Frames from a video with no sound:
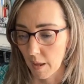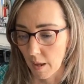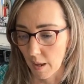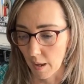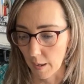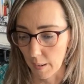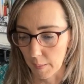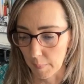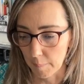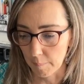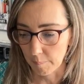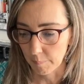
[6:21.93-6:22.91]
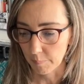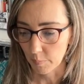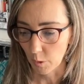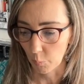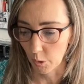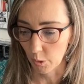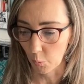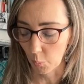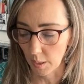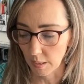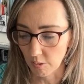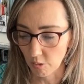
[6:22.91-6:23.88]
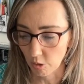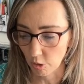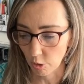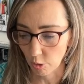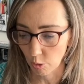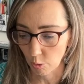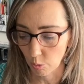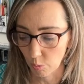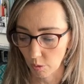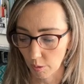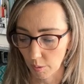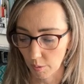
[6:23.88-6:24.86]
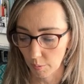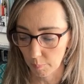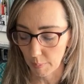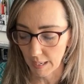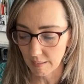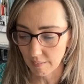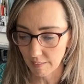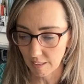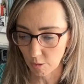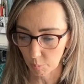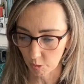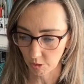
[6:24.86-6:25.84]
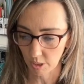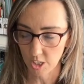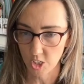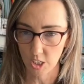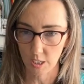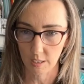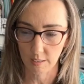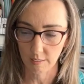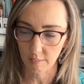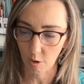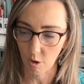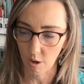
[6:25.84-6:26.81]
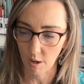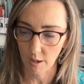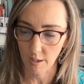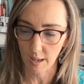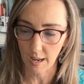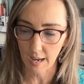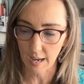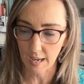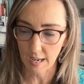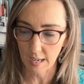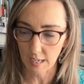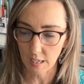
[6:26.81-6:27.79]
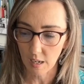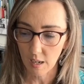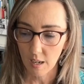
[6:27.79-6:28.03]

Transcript: We're going to base these percentages on a